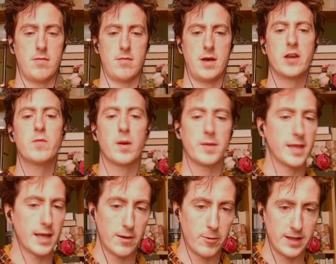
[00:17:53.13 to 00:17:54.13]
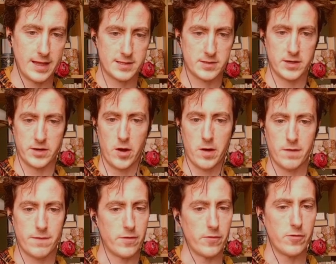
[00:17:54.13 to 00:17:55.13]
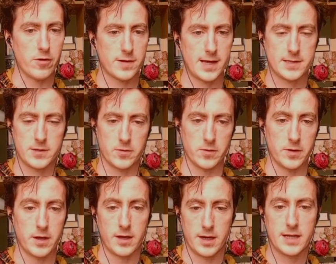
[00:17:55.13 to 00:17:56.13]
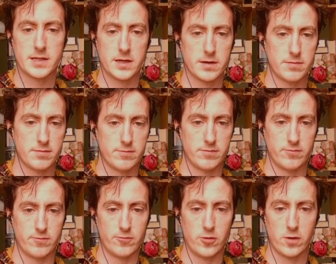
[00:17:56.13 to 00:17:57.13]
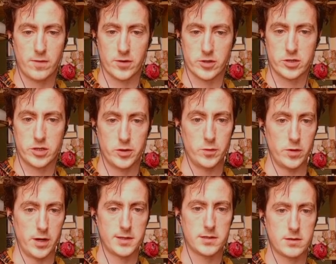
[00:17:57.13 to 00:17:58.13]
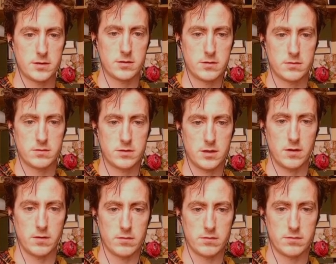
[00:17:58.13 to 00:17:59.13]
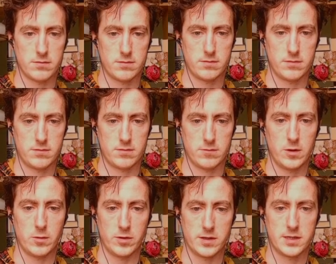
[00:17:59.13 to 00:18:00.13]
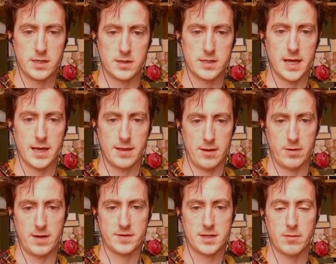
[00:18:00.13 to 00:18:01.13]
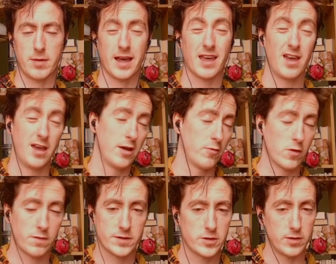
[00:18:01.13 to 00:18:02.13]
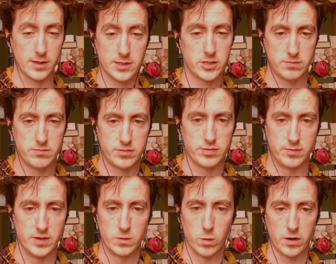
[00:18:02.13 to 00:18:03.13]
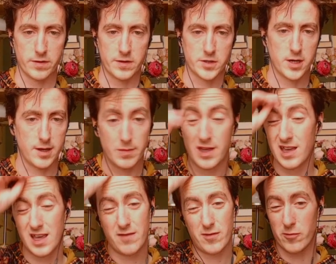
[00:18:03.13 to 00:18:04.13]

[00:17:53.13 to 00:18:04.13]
And you might be thinking, oh, well, that's a knight for a rook. That's no good. It's a rook for two knights. So we would still take, and they would have to take back. Rook for two knights is worth your time. Even a